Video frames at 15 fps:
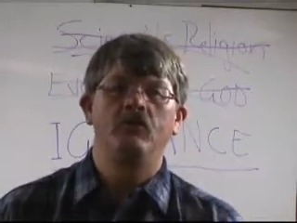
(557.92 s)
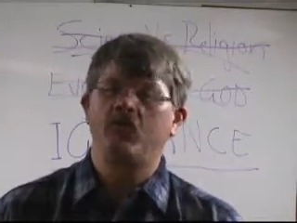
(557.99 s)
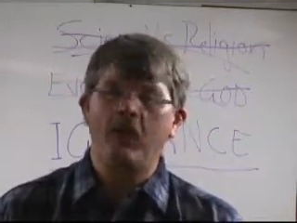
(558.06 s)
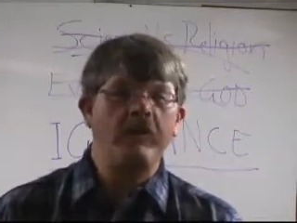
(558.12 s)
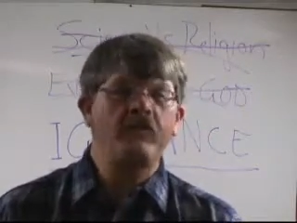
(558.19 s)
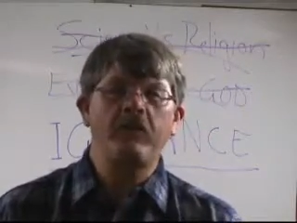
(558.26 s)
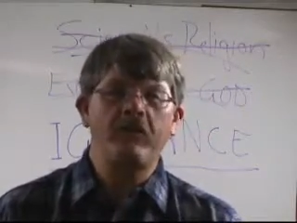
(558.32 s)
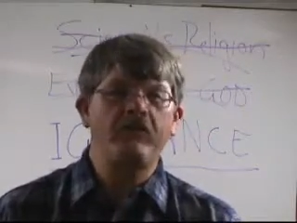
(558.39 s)

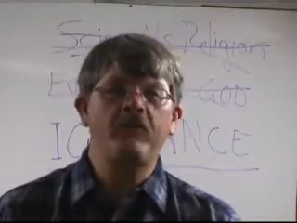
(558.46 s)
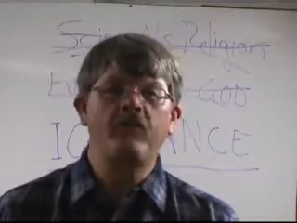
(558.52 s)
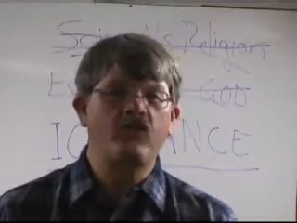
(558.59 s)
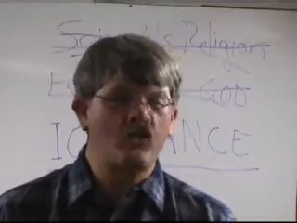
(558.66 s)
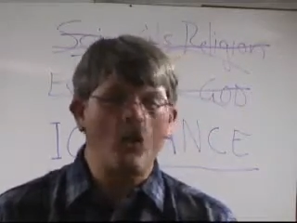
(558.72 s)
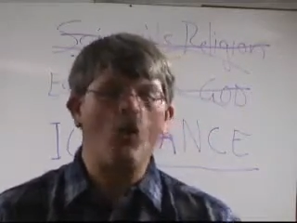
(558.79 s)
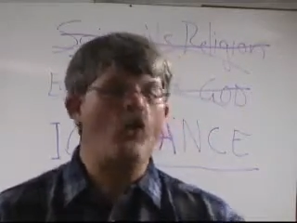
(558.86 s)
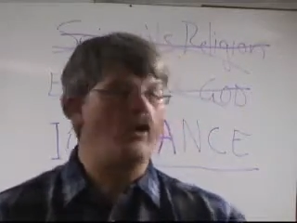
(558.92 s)
Just as
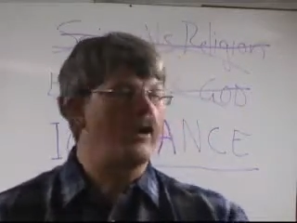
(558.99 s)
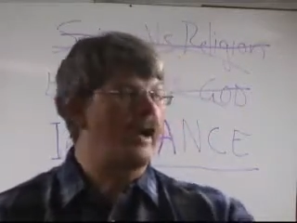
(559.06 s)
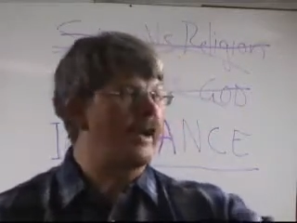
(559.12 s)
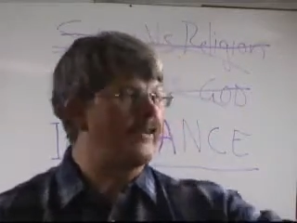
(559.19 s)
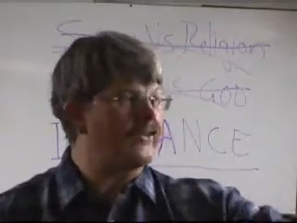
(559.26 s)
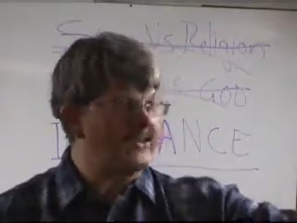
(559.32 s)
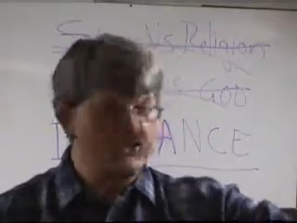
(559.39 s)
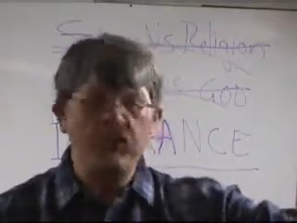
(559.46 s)
sure
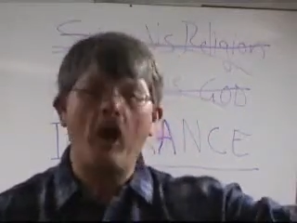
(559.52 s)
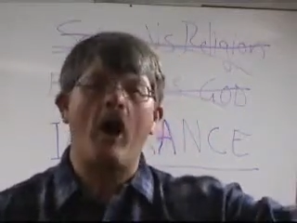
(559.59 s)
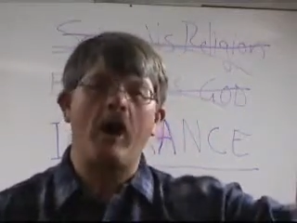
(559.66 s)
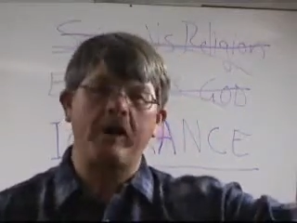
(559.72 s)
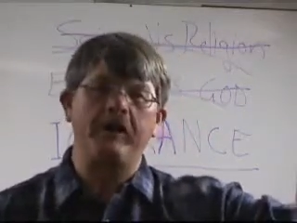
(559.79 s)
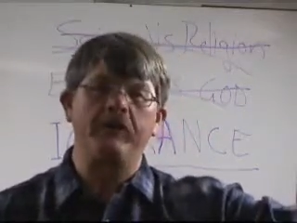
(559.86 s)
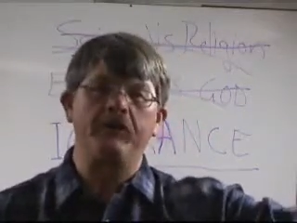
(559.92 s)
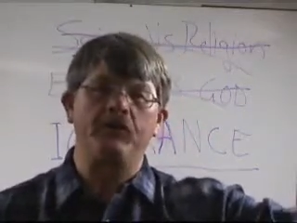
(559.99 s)
as
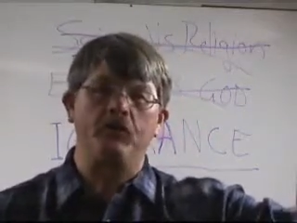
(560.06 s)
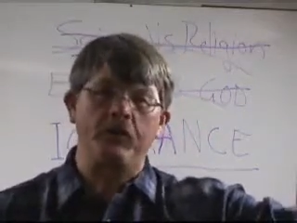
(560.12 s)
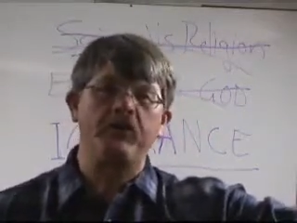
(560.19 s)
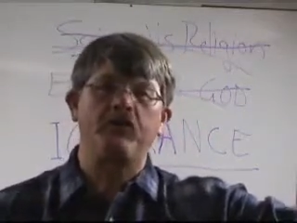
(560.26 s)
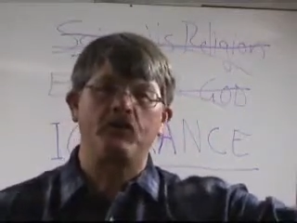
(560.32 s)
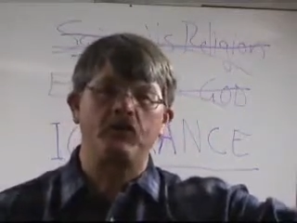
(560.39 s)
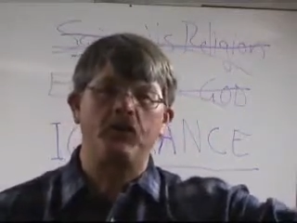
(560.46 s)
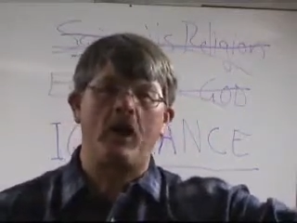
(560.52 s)
Dawkins,
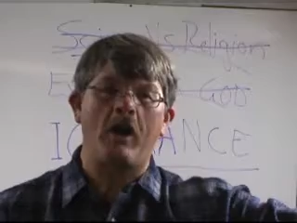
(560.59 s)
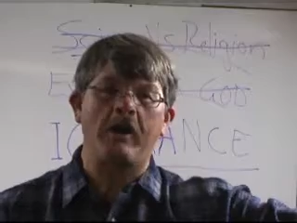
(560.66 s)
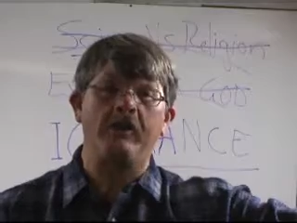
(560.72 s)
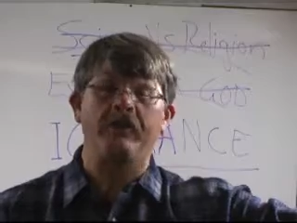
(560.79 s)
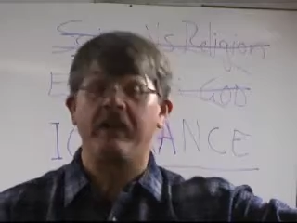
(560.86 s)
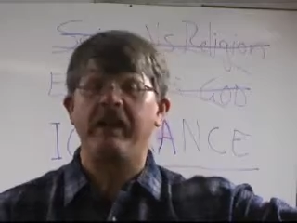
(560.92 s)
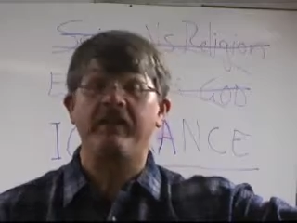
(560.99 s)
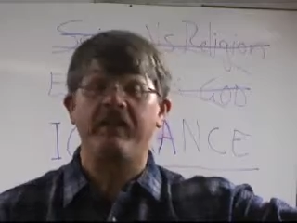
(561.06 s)
Richard
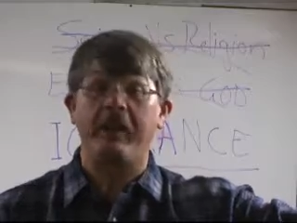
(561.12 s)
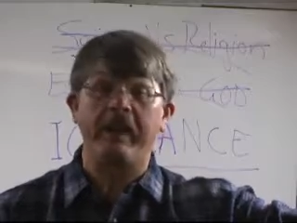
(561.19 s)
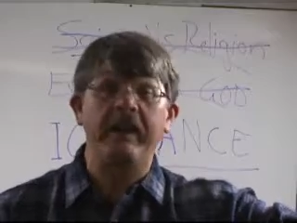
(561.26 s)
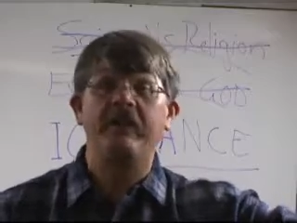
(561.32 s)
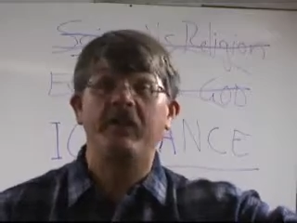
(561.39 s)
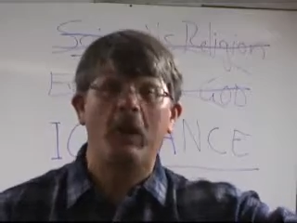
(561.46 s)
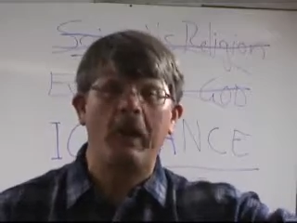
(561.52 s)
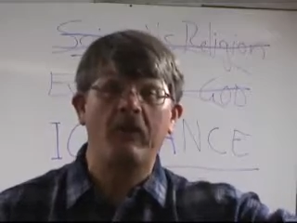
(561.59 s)
Dawkins, is an
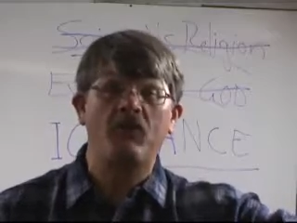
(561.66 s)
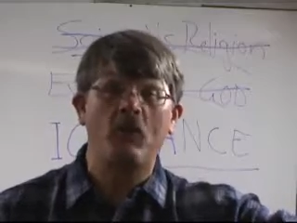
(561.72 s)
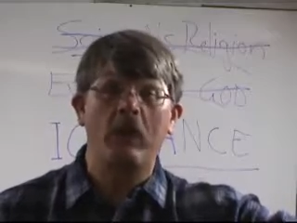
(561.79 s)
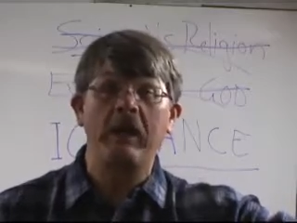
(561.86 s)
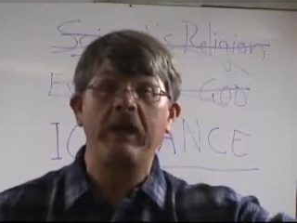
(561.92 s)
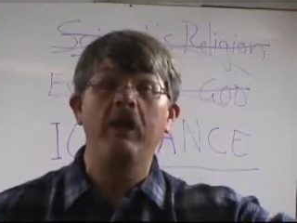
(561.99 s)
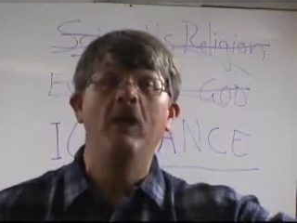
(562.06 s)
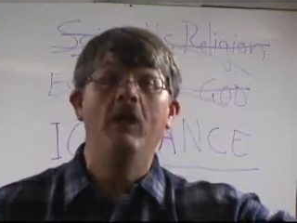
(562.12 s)

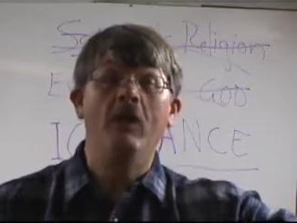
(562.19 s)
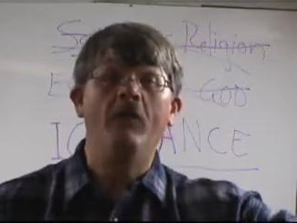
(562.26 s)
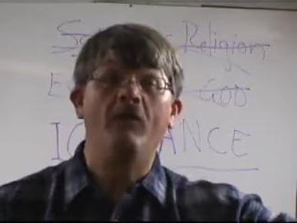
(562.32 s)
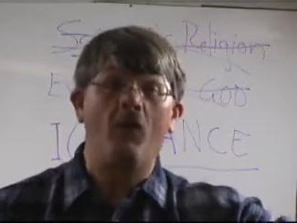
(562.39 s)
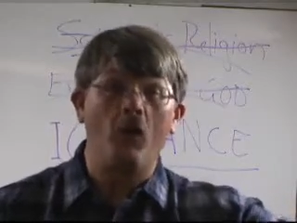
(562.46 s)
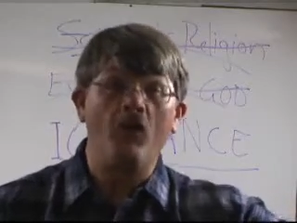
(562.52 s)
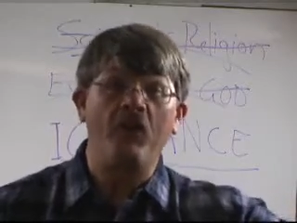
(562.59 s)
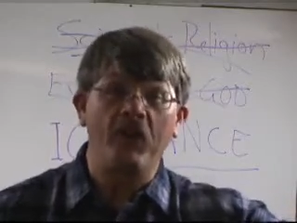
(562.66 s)
intellectually
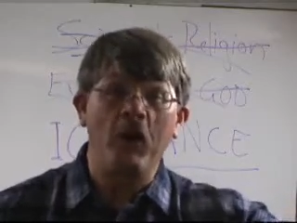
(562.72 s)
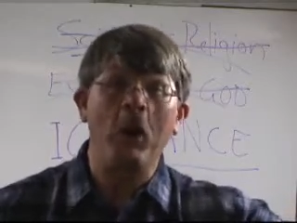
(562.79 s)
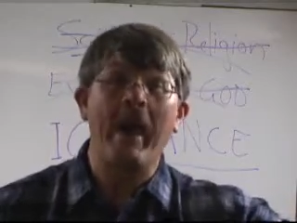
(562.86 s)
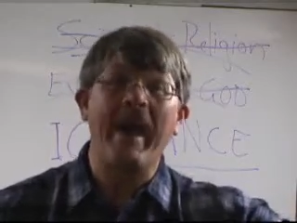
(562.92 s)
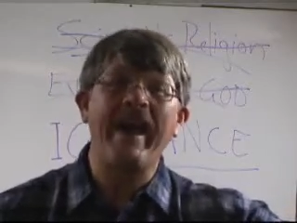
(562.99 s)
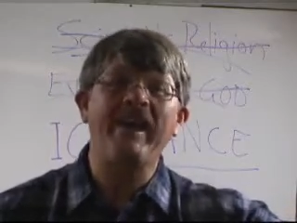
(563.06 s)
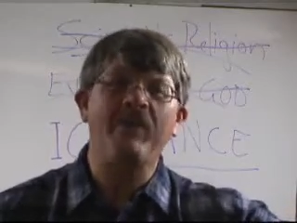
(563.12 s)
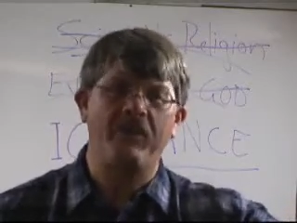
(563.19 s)

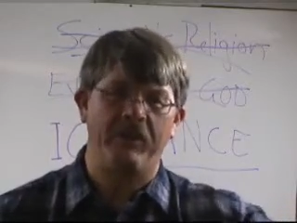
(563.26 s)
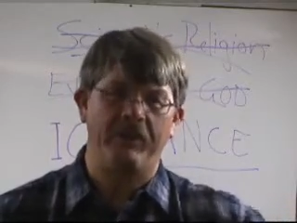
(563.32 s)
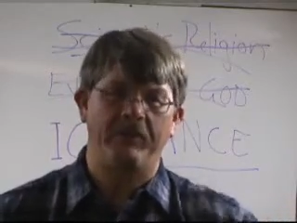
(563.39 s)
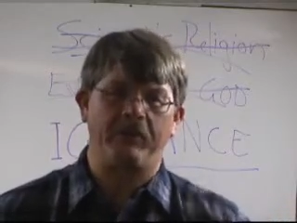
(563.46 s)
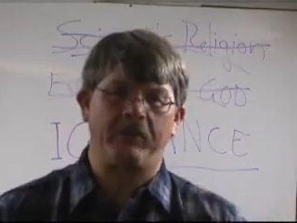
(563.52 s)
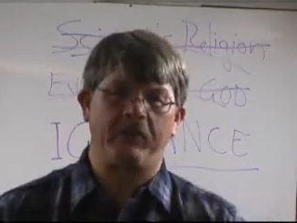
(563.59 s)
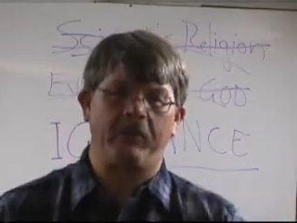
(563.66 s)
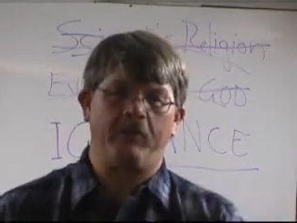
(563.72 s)
fulfilled
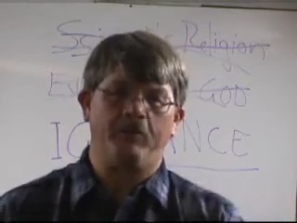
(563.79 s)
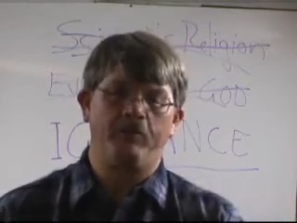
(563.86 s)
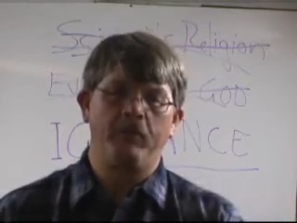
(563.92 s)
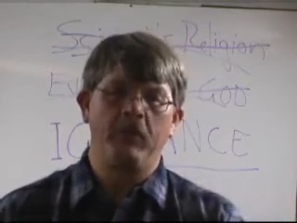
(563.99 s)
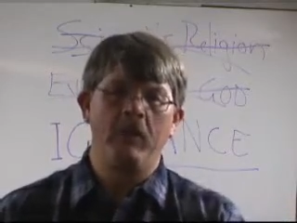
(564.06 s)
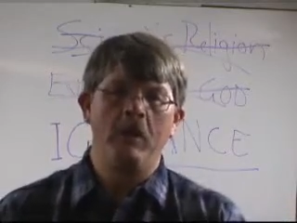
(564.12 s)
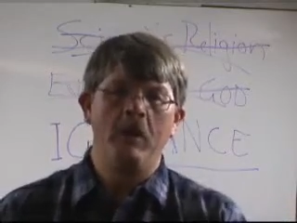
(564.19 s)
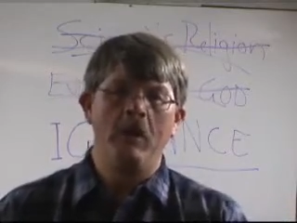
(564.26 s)
atheist.
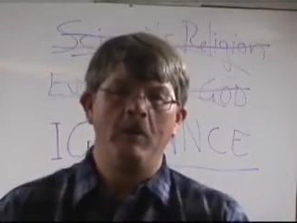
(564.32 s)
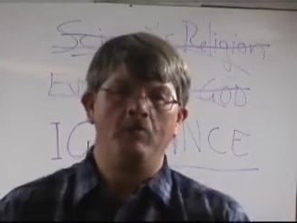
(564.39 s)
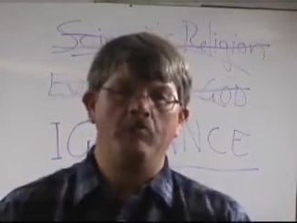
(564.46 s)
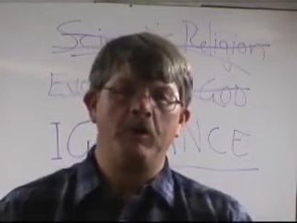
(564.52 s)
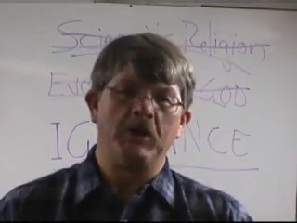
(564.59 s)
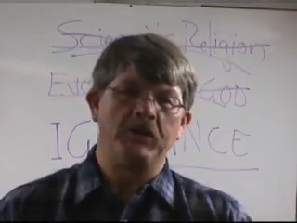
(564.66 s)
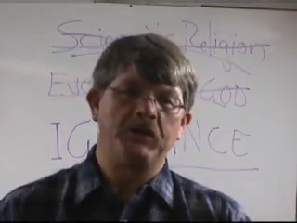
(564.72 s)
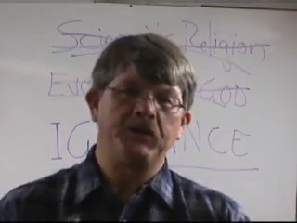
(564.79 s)

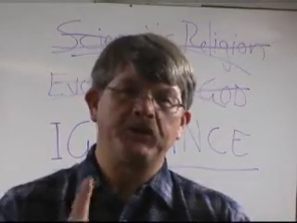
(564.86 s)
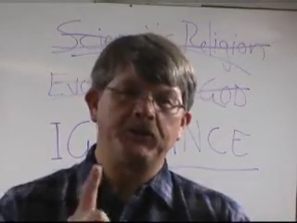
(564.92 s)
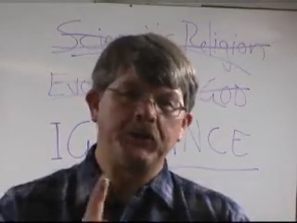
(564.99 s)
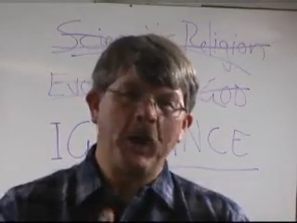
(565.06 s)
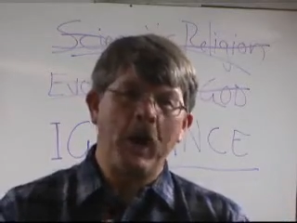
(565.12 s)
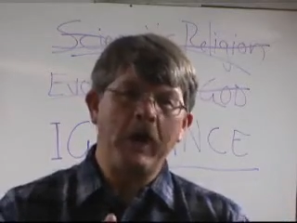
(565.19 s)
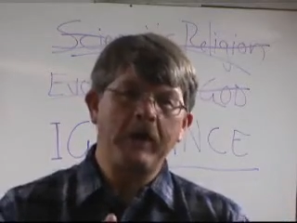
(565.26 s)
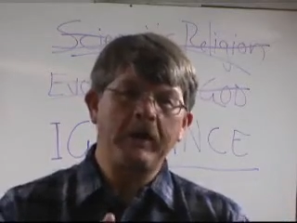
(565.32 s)
But
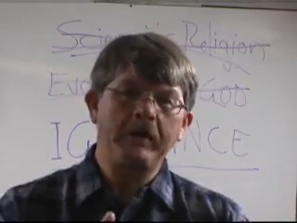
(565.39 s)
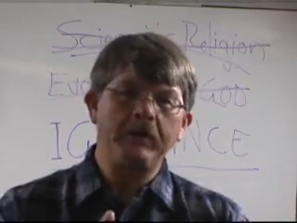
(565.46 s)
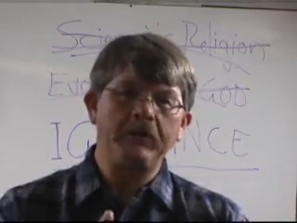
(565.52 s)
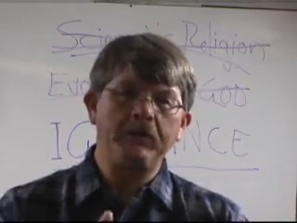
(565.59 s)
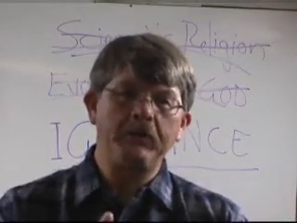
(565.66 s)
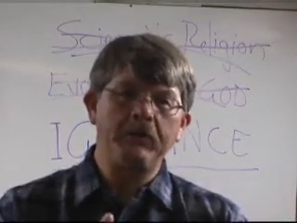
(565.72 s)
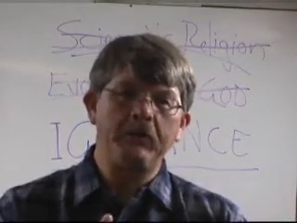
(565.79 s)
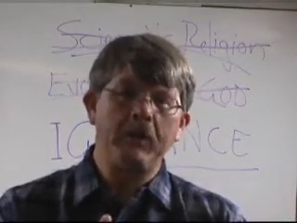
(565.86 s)

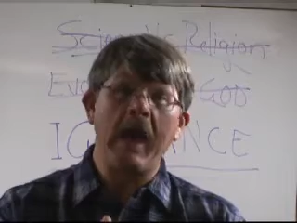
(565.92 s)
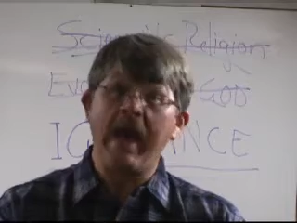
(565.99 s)
Dawkins